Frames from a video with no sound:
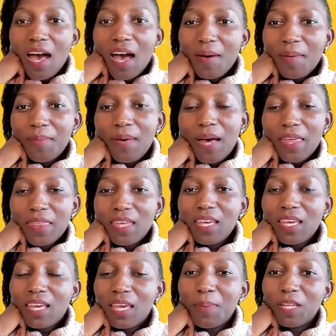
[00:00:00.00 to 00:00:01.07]
I
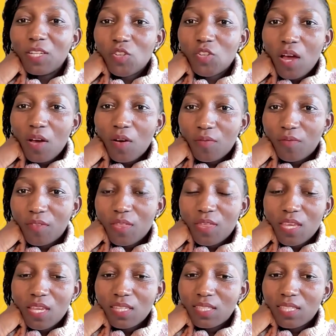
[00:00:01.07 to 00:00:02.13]
think keeping track of the
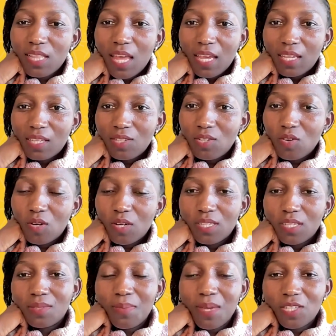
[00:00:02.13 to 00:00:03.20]
things like
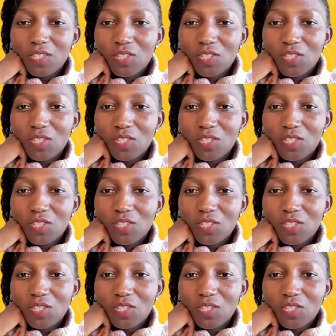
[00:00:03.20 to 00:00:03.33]
Dorcas